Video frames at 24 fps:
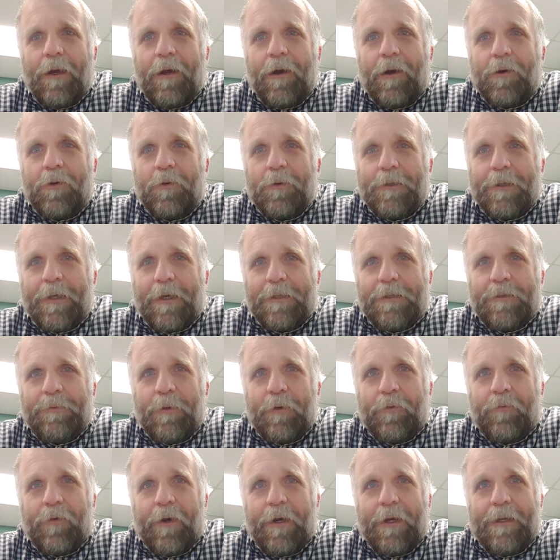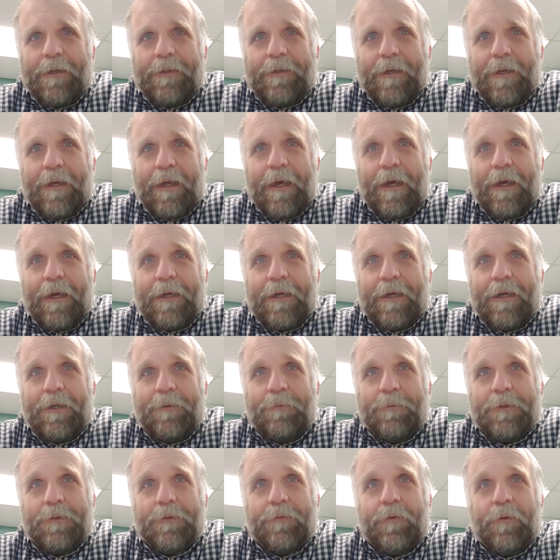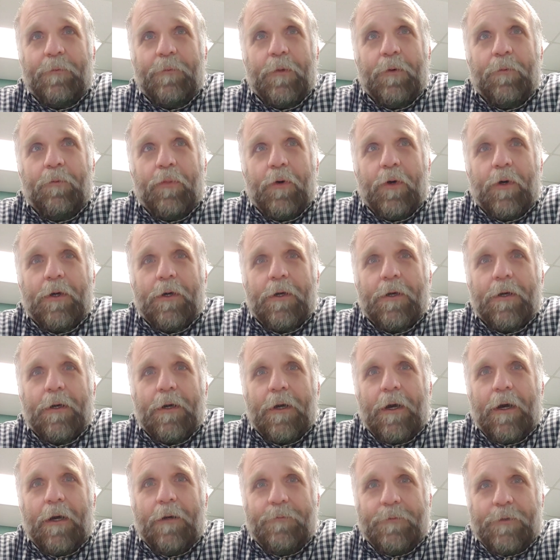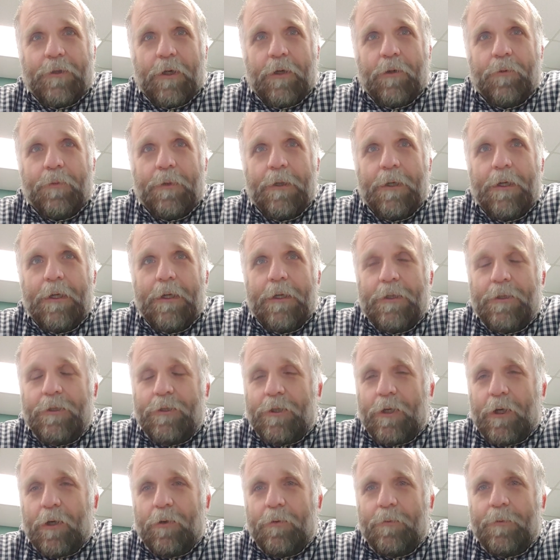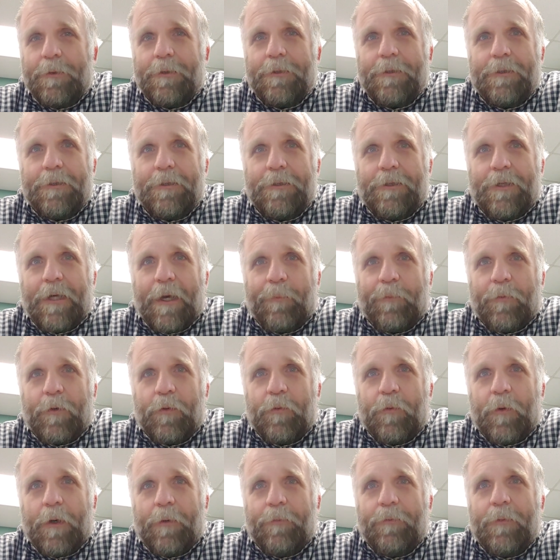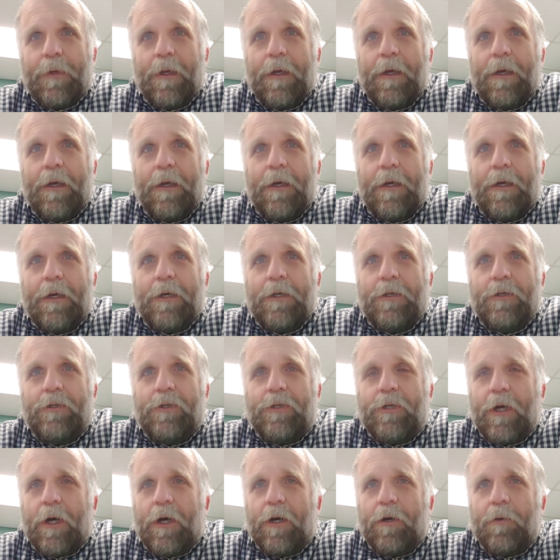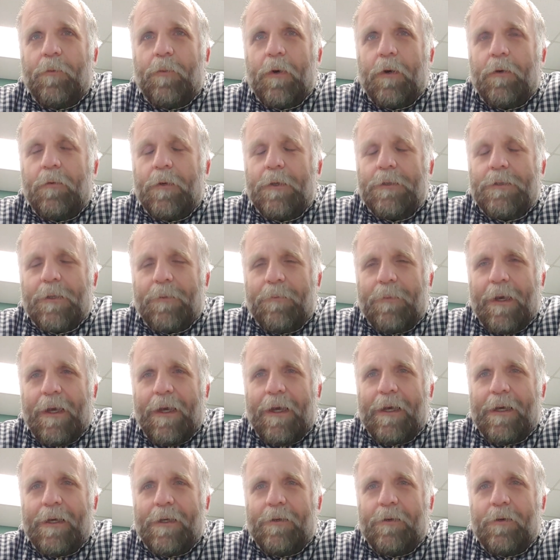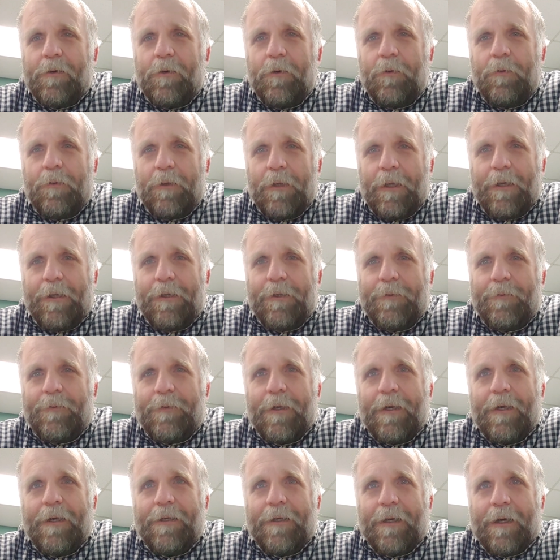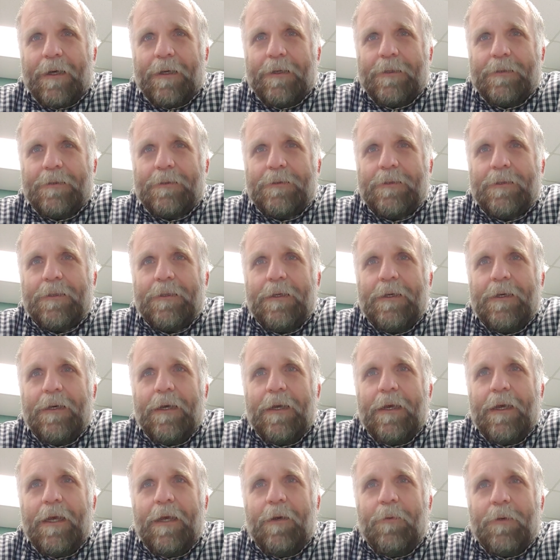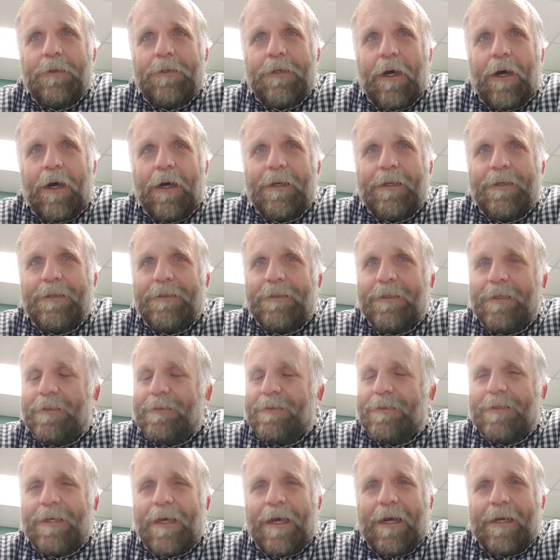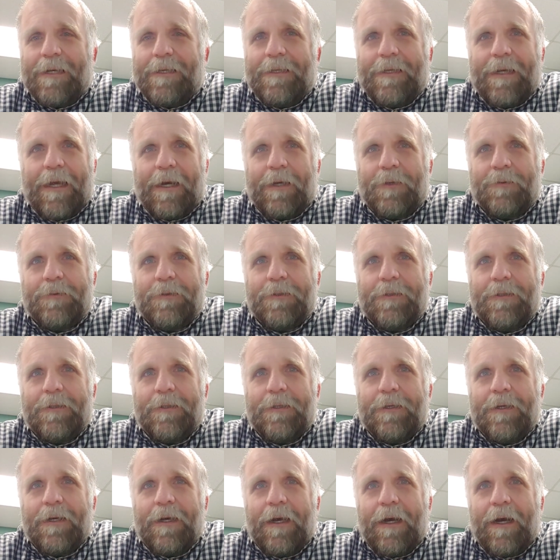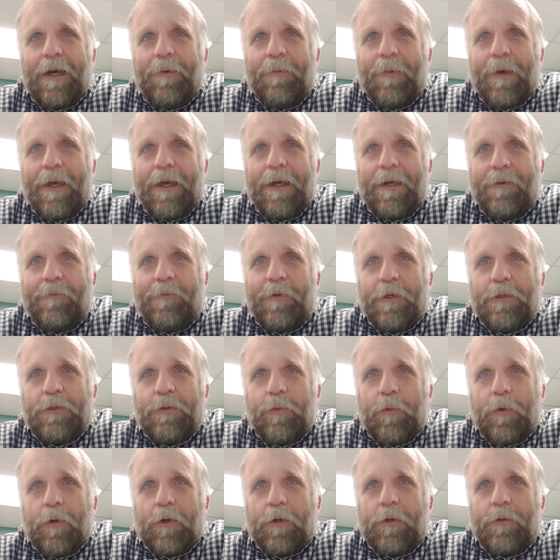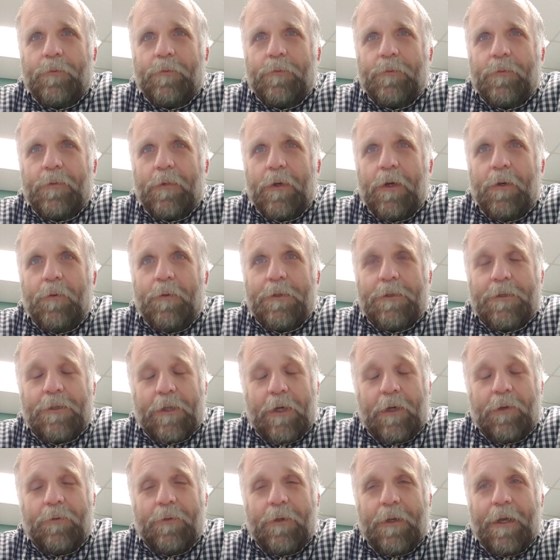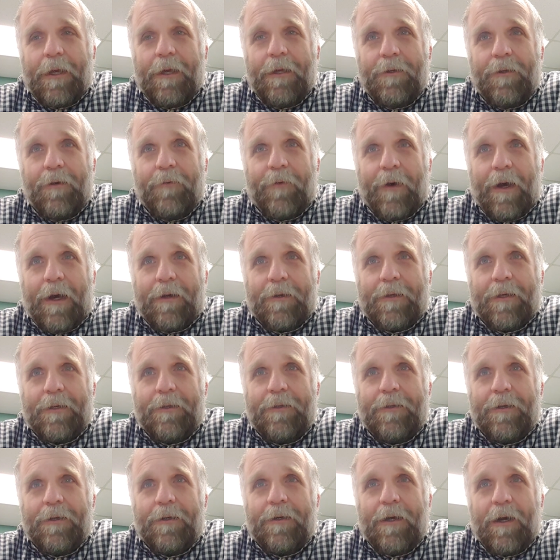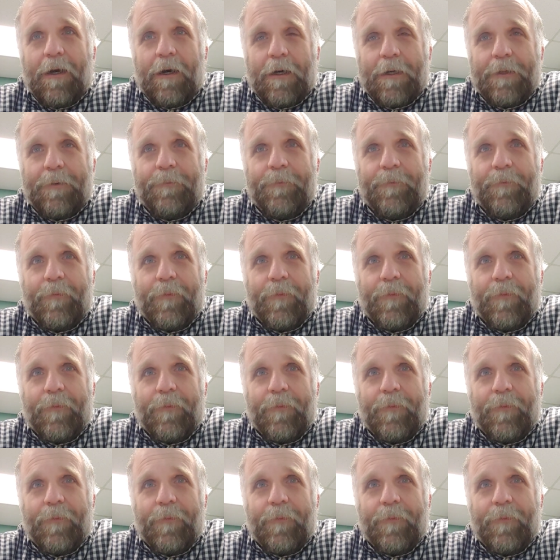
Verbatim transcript: Our Old Testament reading today comes from the book of Job, Job chapter 1. Job was a man who lived in Uz. He was honest inside and out, a man of his word, who was totally devoted to God